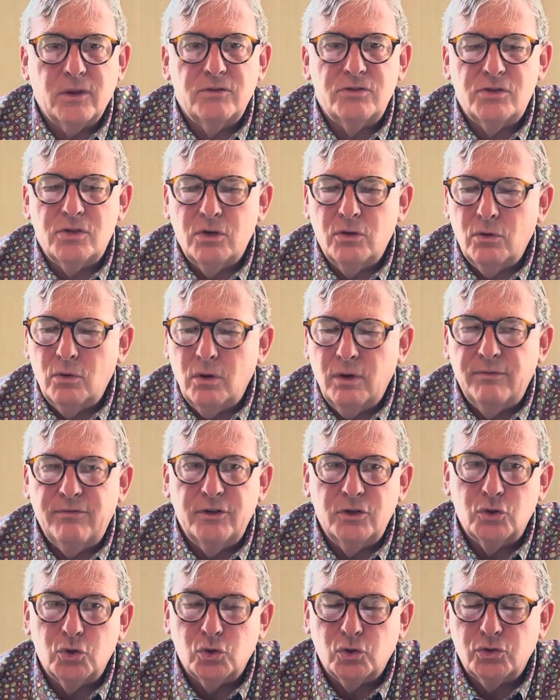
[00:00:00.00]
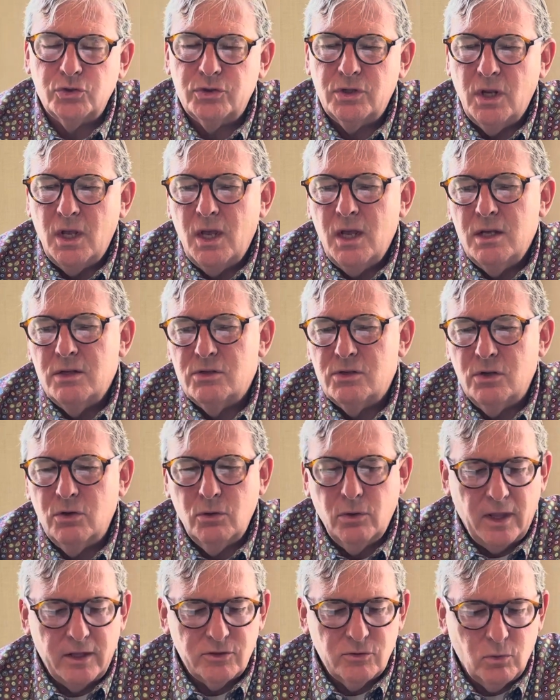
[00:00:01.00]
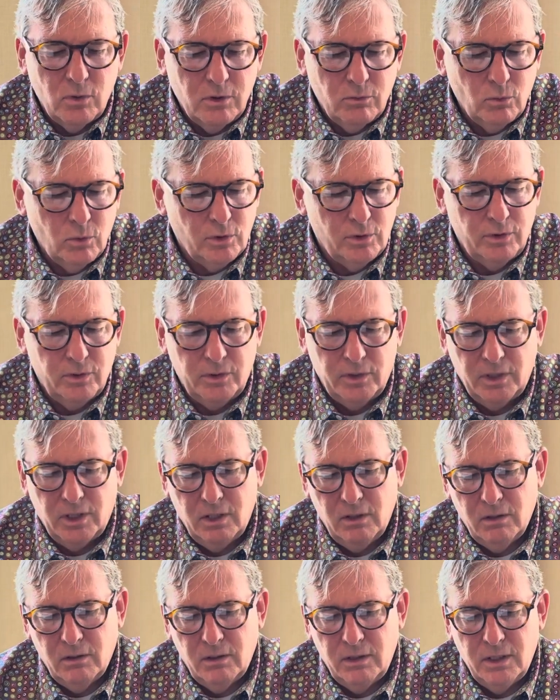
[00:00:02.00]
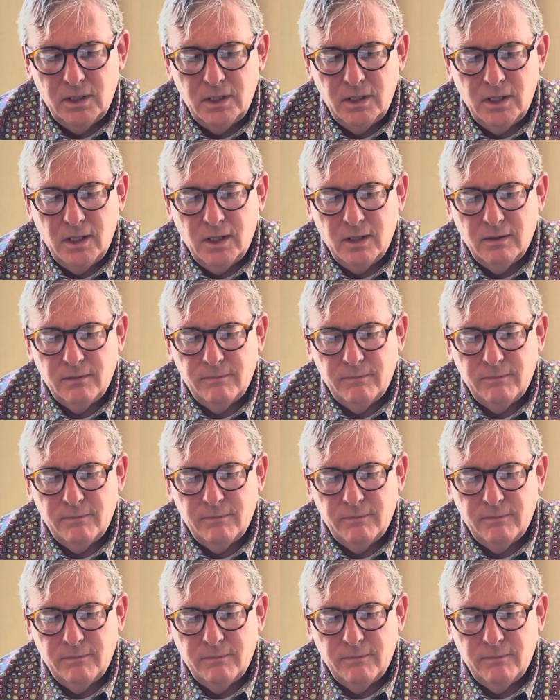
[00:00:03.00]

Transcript: officials. So that's what we're doing here in